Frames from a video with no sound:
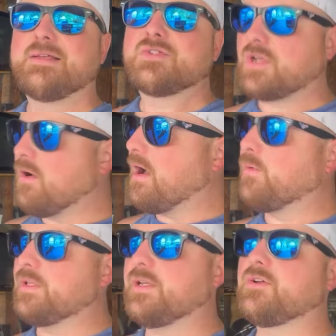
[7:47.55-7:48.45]
So I
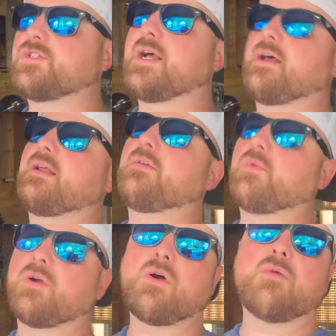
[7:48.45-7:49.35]
went to go shut it.
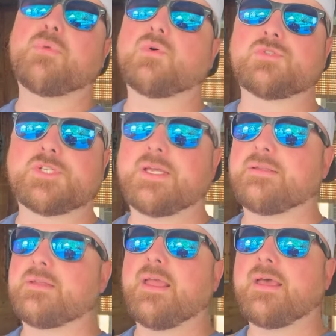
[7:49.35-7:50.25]
We're all
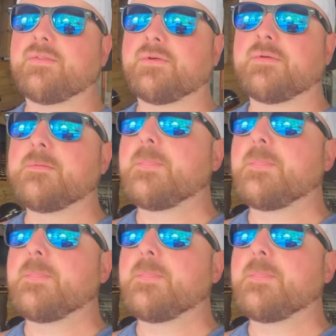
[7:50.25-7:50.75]
bullshitting together.